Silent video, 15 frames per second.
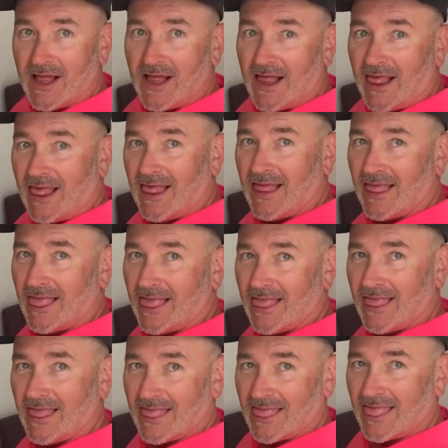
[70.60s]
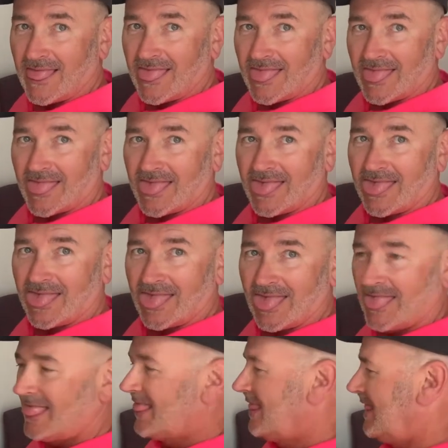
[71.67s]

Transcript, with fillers: So I make Tzuji really